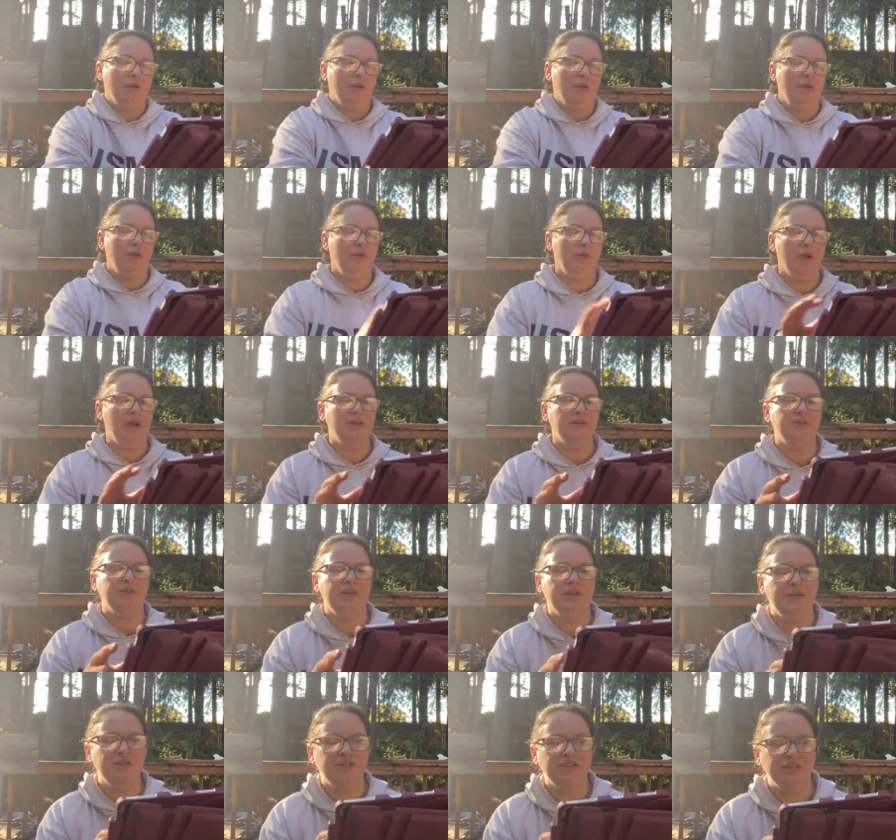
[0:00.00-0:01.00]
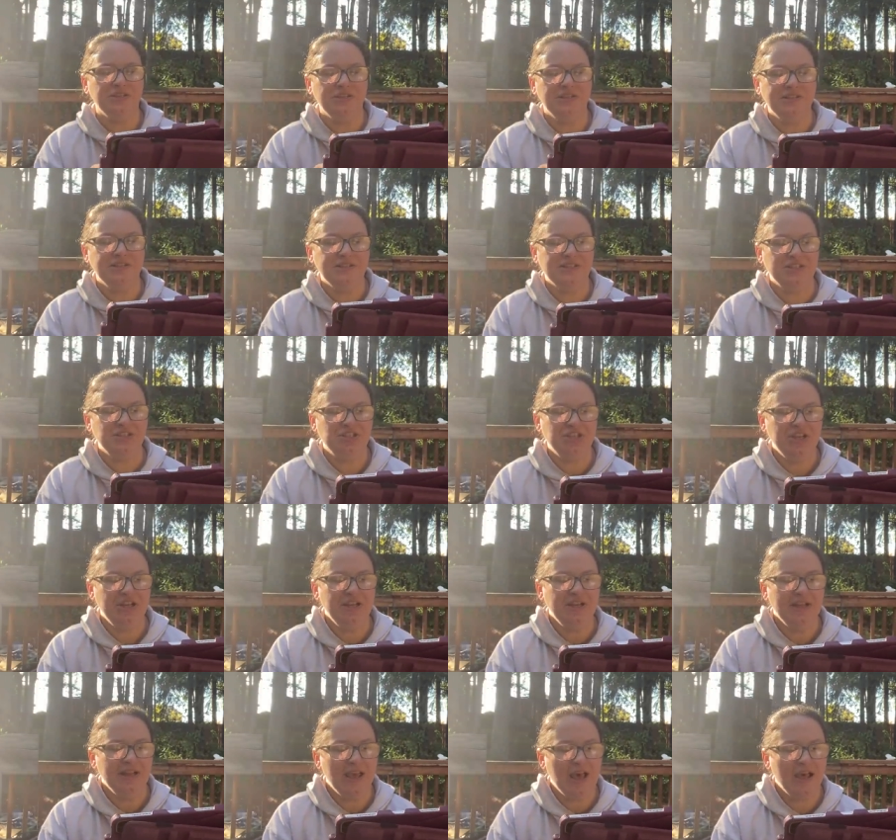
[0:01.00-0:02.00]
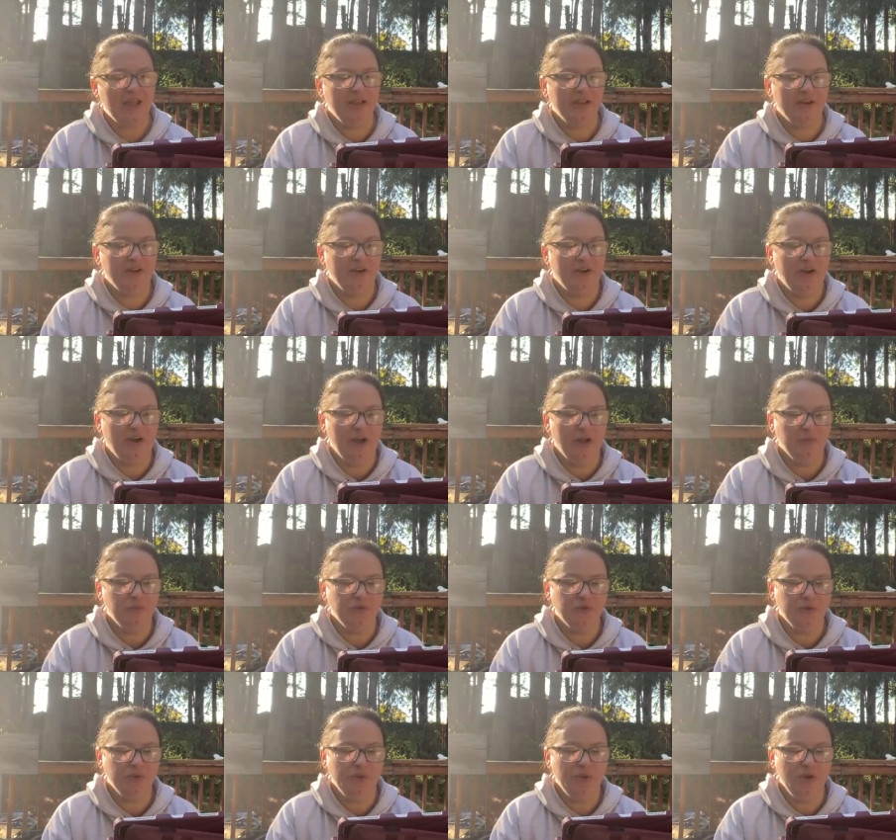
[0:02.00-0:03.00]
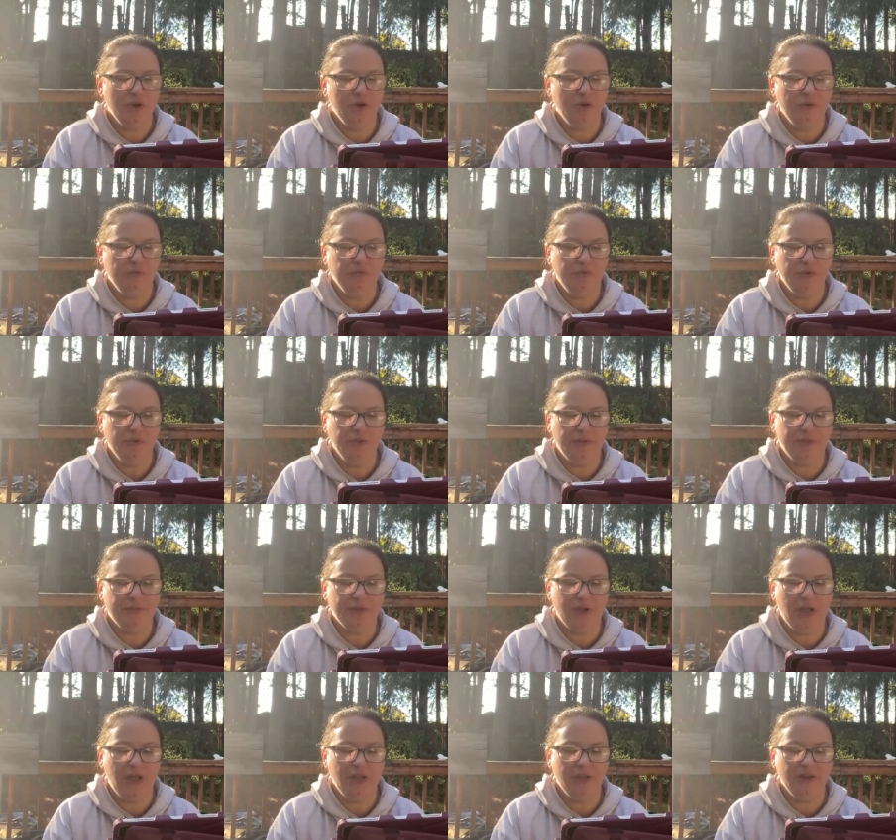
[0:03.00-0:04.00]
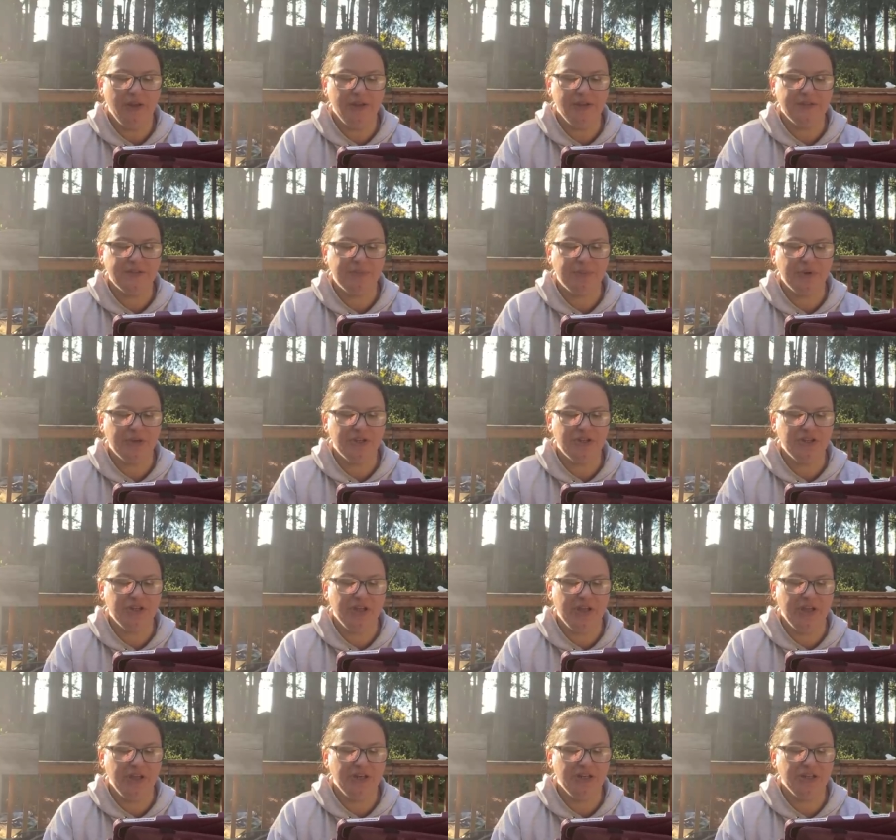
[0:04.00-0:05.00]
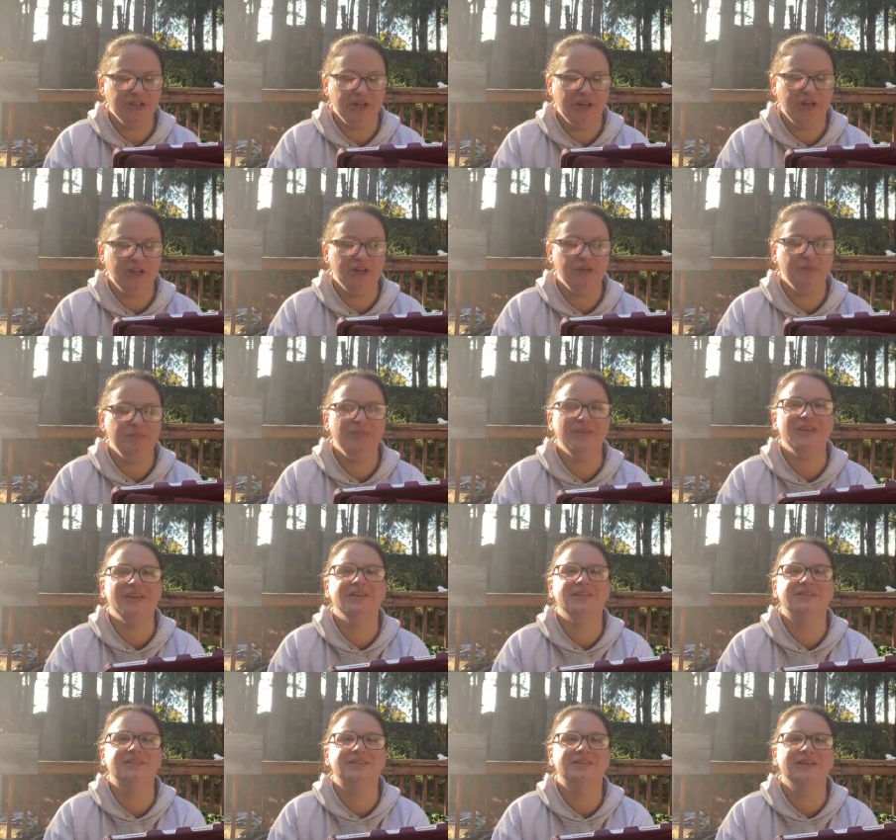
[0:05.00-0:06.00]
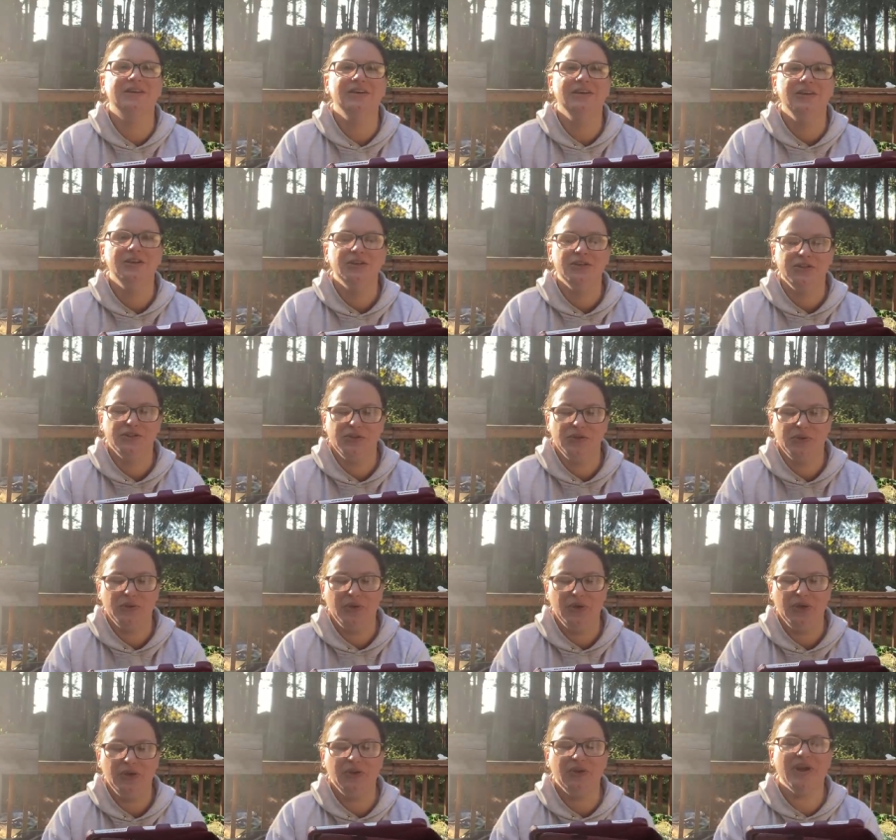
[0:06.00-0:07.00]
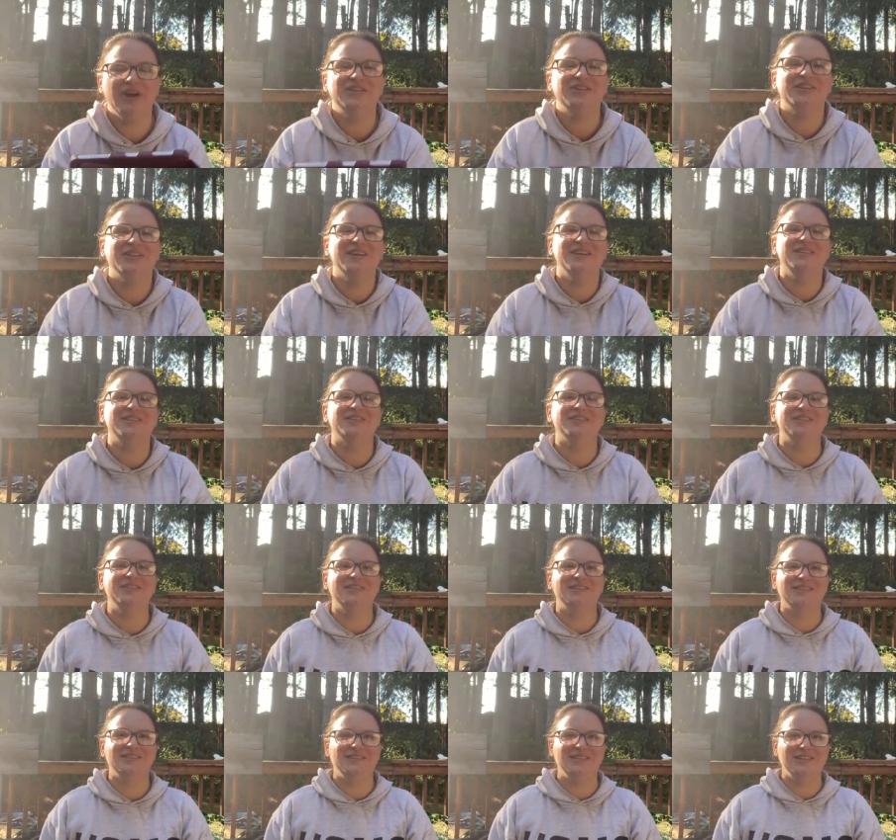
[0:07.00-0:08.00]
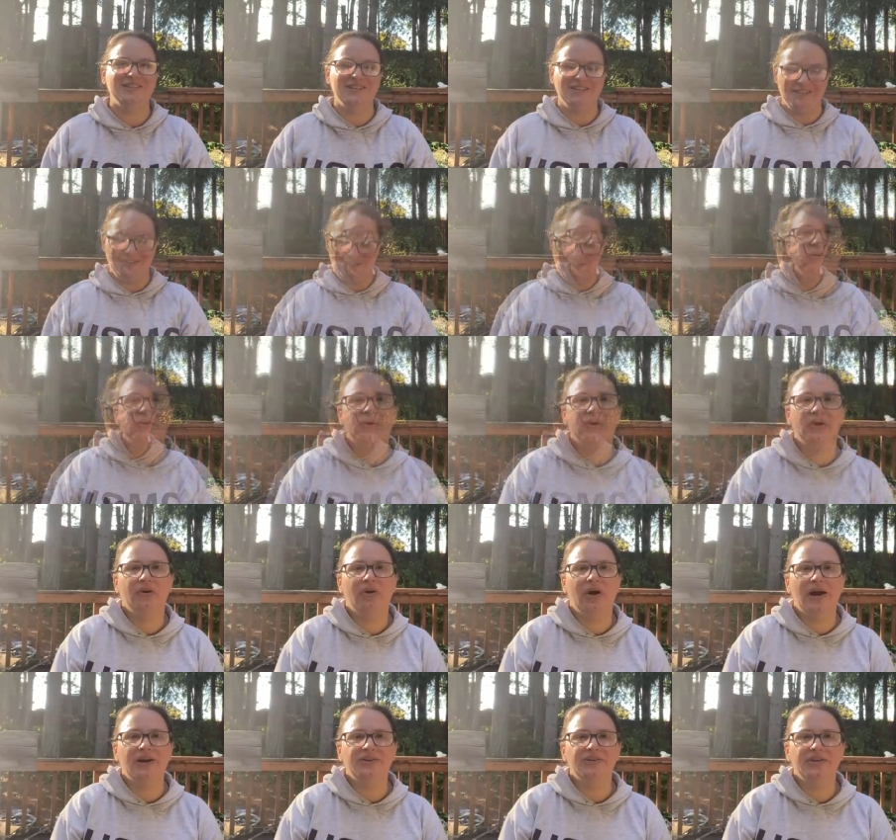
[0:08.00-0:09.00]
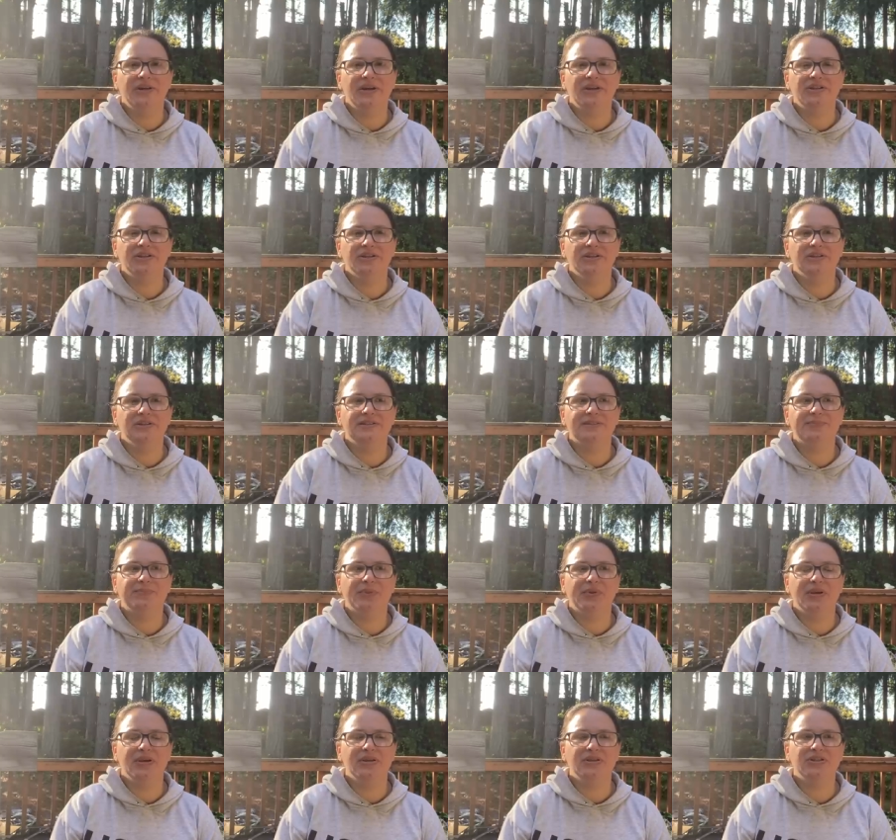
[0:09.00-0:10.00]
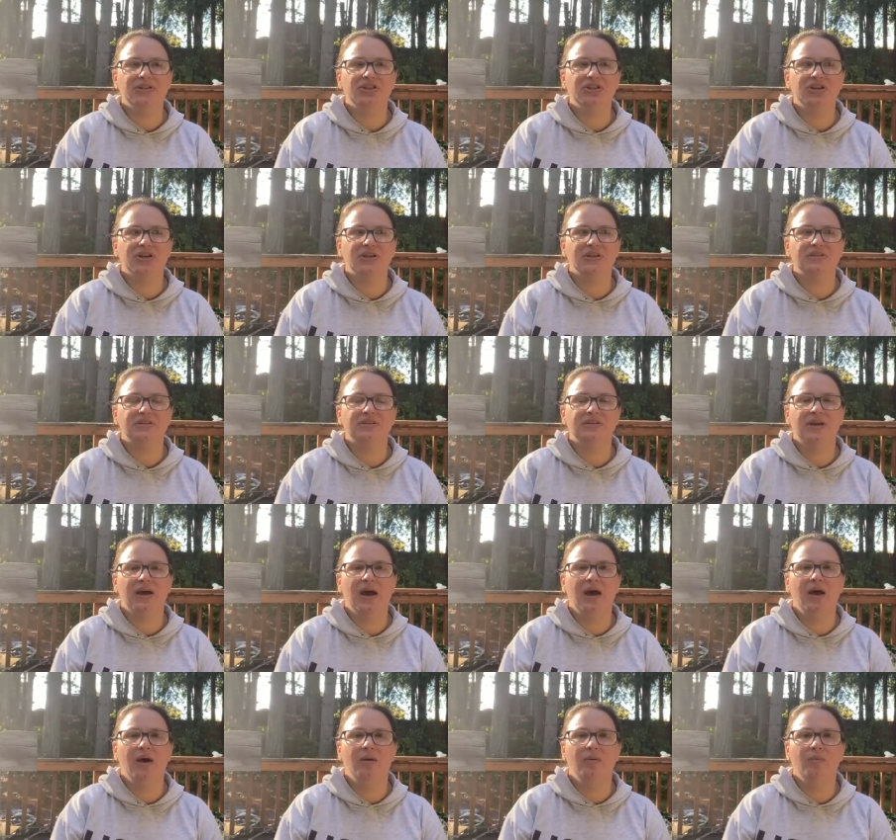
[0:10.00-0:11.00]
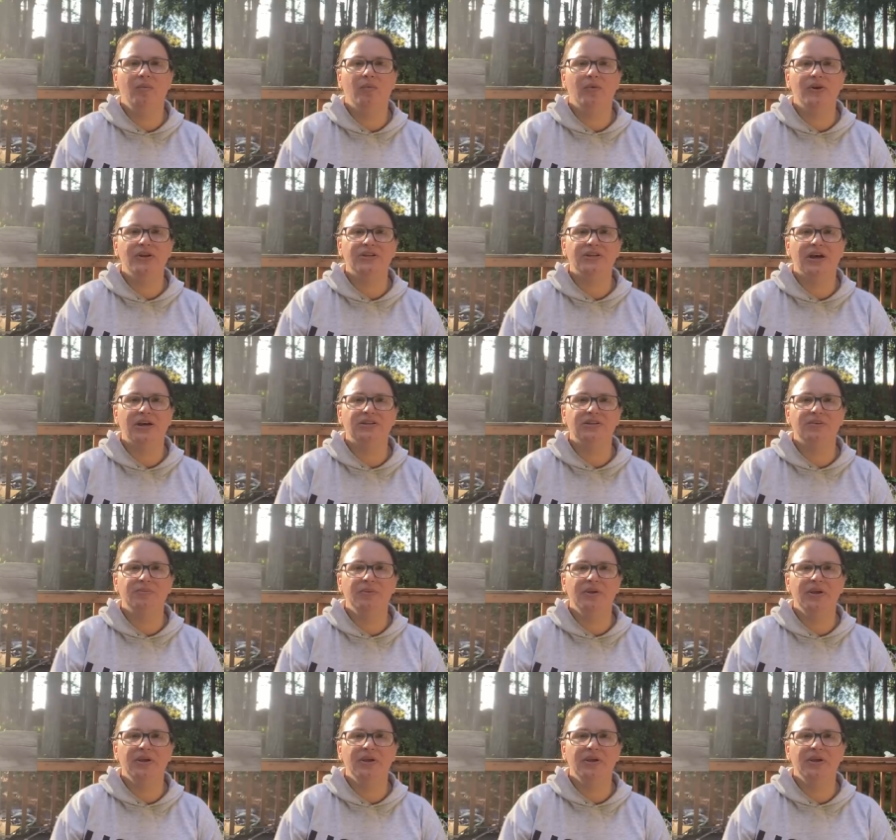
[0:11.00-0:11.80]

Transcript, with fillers: Congratulations, Jean Gallagher. I'm truly hopeful that the holidays bring change and peace. So congratulations, Jean. So congratulations, please just um, reach out to me